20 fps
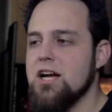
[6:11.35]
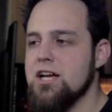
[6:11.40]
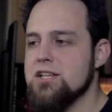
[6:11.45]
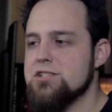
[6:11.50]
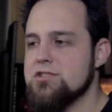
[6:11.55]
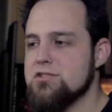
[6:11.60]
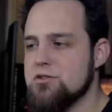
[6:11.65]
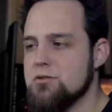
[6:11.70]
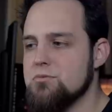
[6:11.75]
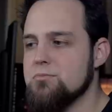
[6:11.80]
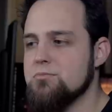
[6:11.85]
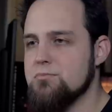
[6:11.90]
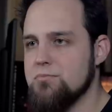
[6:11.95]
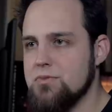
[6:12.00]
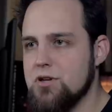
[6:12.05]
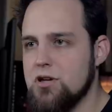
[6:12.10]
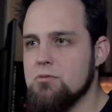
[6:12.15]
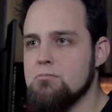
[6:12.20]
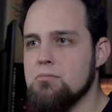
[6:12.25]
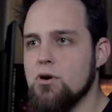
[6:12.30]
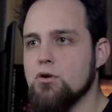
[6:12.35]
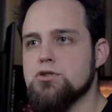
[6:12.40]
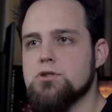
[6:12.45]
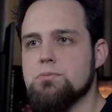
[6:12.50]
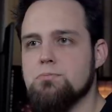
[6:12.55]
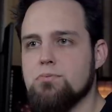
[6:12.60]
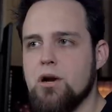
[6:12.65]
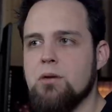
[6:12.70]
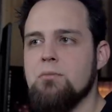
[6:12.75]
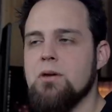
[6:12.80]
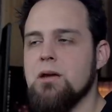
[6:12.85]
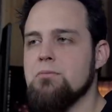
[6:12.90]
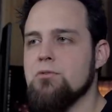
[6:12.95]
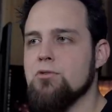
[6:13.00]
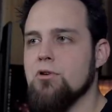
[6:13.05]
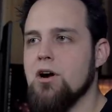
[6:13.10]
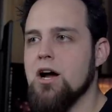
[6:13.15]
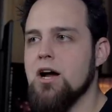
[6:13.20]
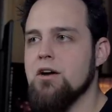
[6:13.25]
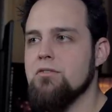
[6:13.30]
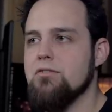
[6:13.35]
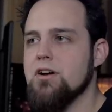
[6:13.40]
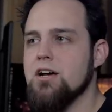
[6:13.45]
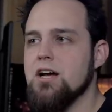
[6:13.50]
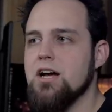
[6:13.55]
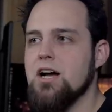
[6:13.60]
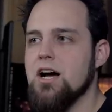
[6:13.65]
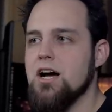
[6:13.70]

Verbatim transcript: It's their you know most premium drive,